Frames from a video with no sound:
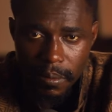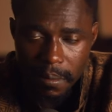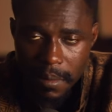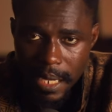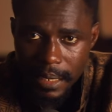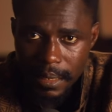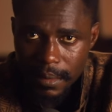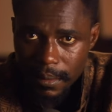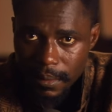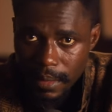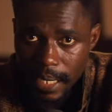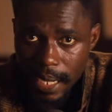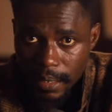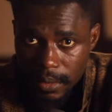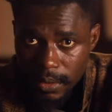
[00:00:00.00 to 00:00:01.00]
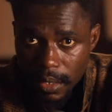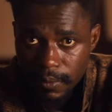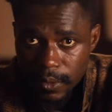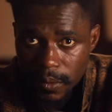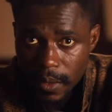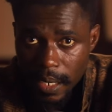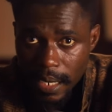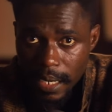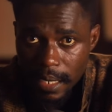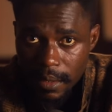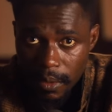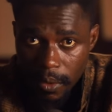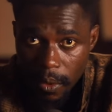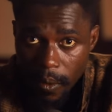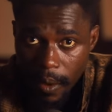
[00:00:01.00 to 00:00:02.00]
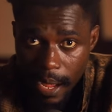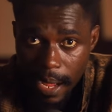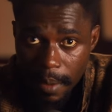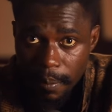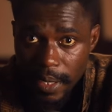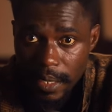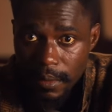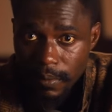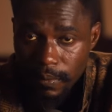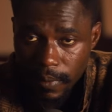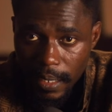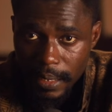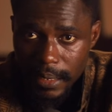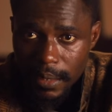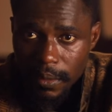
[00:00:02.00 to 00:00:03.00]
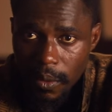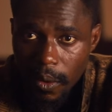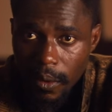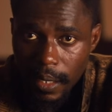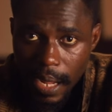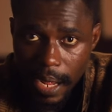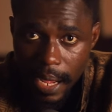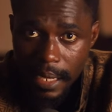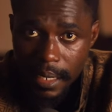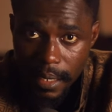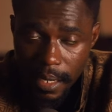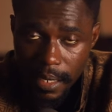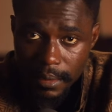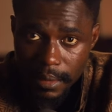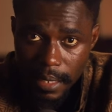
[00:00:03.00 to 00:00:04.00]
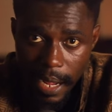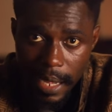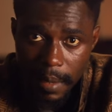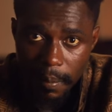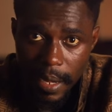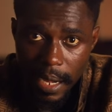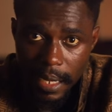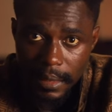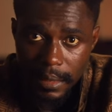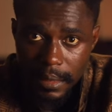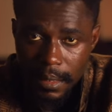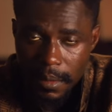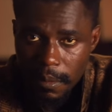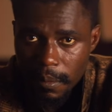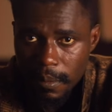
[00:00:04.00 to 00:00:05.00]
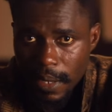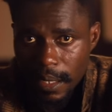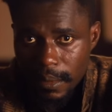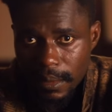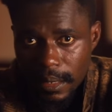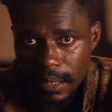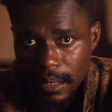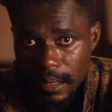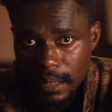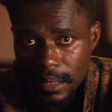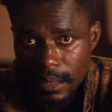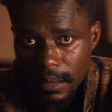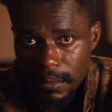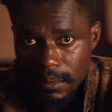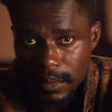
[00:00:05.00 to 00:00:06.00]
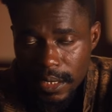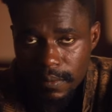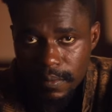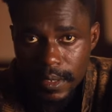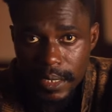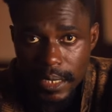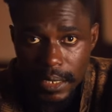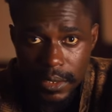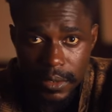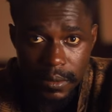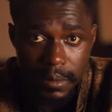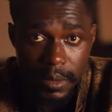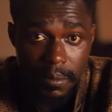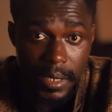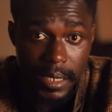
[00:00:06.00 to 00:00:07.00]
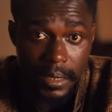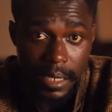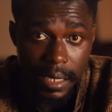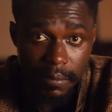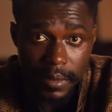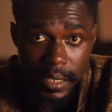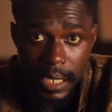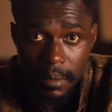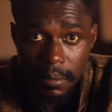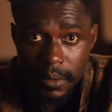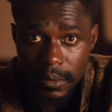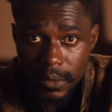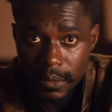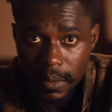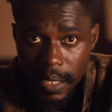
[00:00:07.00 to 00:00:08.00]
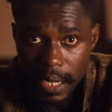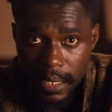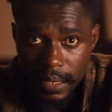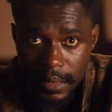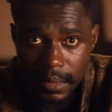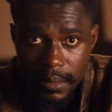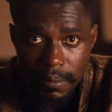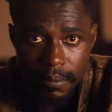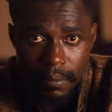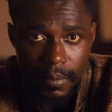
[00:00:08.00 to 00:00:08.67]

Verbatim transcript: make their software or app function on high-end iPads, I think this feature should be made available to us.